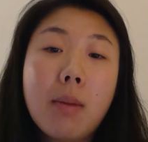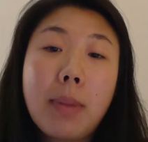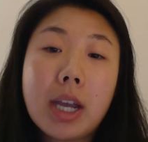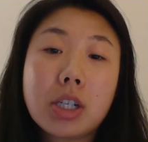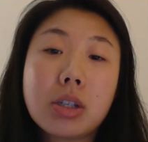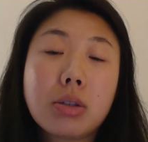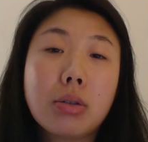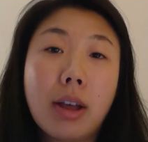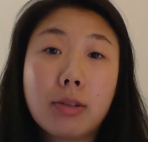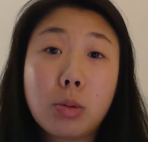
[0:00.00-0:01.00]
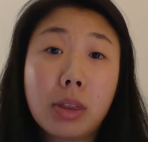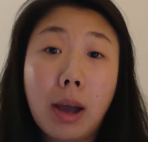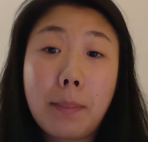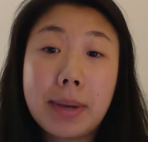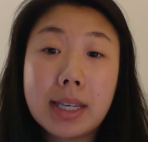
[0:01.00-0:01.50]
patients who left
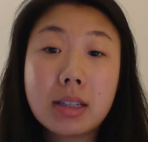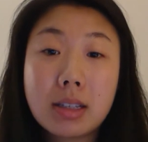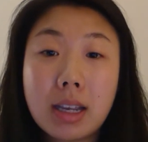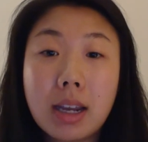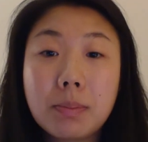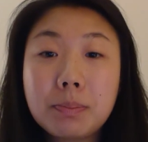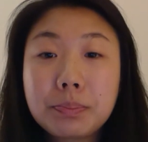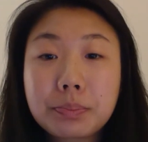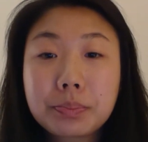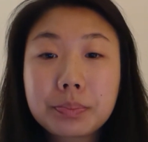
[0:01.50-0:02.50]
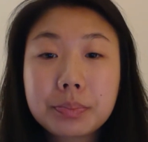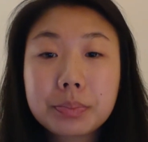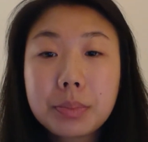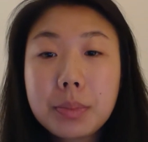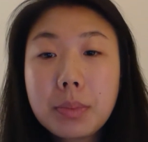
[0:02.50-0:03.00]
without being seen.
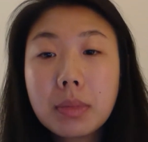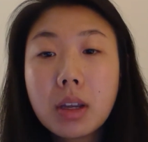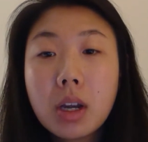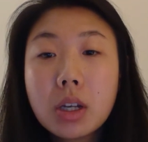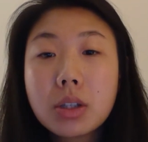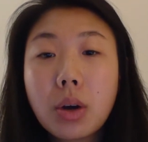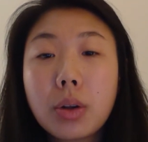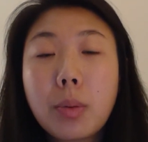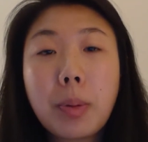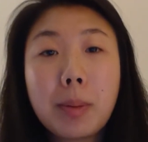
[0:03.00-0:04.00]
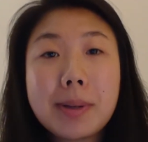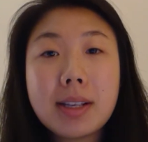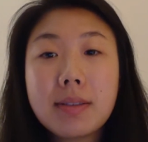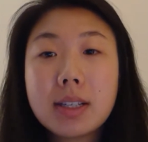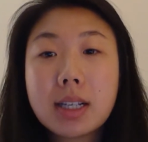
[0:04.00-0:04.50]
So the purpose
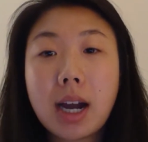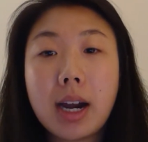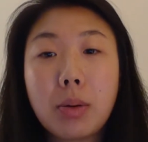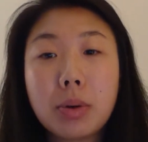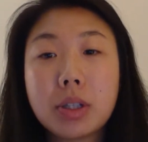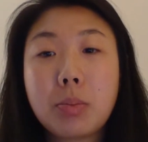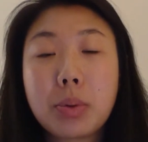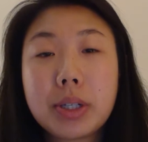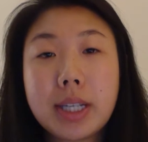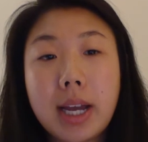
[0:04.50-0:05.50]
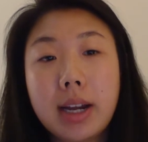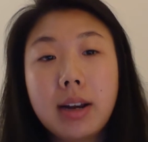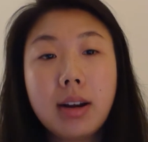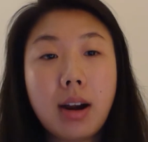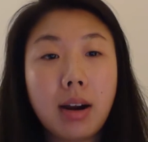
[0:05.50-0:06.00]
of this guide was to
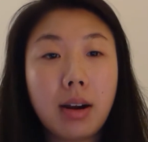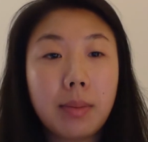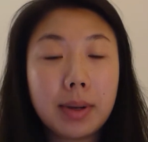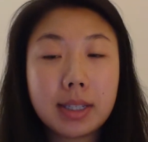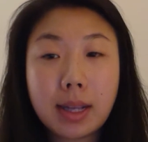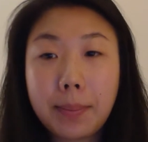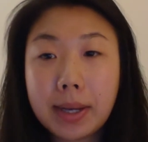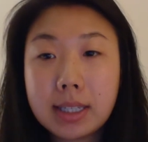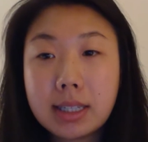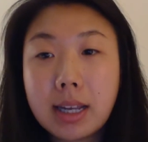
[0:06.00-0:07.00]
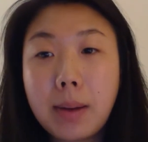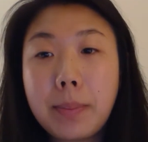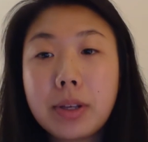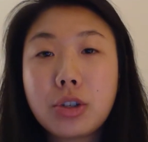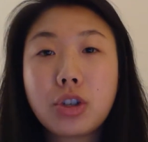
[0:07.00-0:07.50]
present a
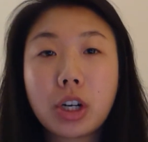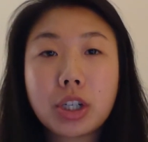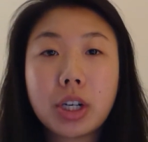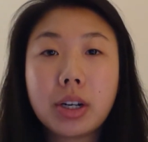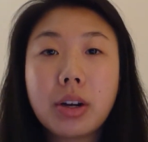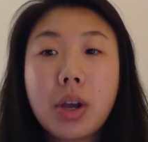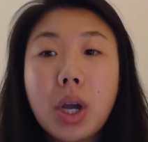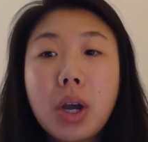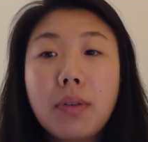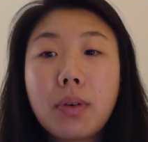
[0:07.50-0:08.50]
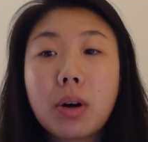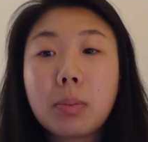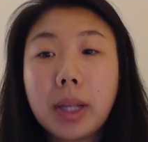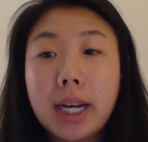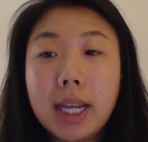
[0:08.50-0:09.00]
step-by-step instruction for
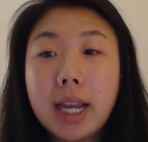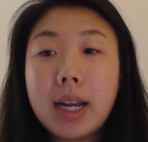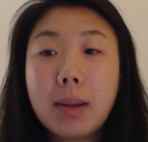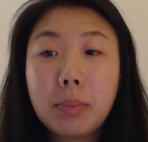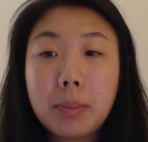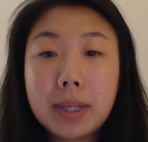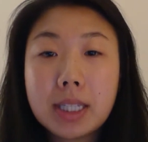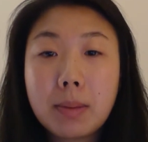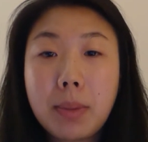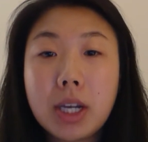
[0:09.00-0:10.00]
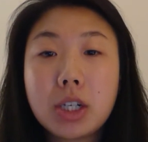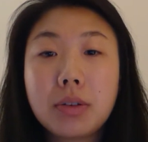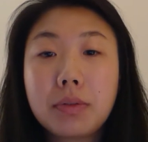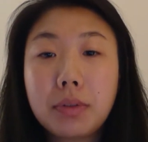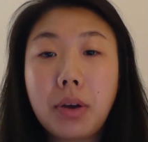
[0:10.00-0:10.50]
planning and implementing
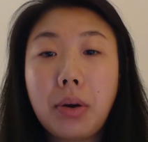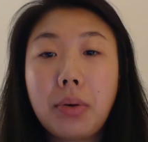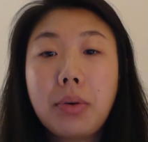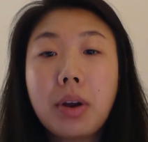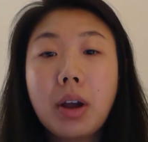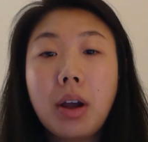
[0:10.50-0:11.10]
patient flow